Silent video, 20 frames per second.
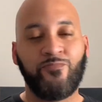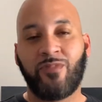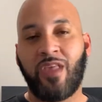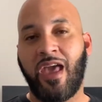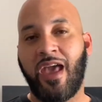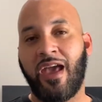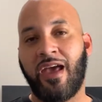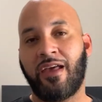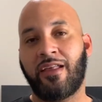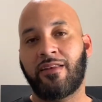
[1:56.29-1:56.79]

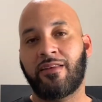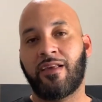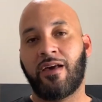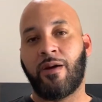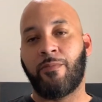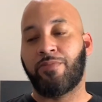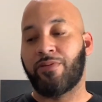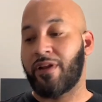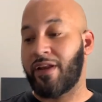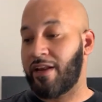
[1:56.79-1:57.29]
And
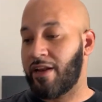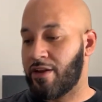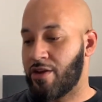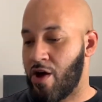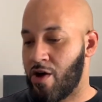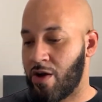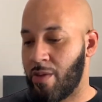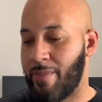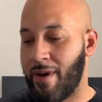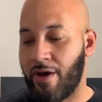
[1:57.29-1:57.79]
plenty to
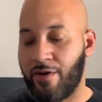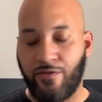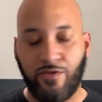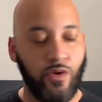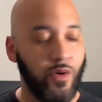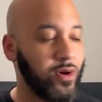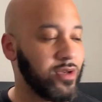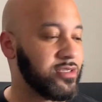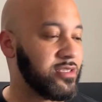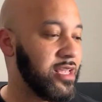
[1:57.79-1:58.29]
talk about, of
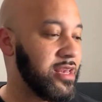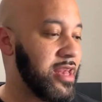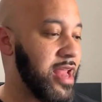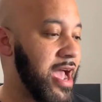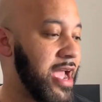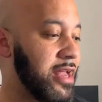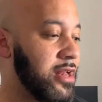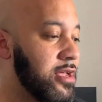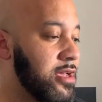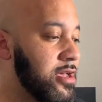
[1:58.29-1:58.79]
course,
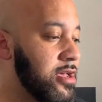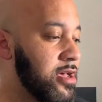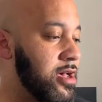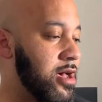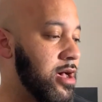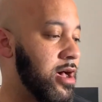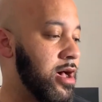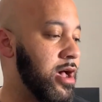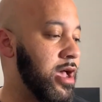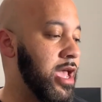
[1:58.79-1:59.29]
tonight.
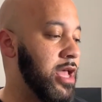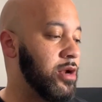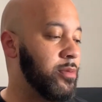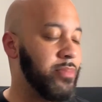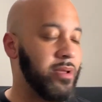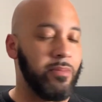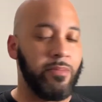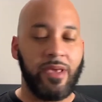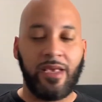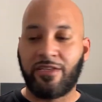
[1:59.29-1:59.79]
It'll
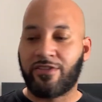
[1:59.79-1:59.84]
be me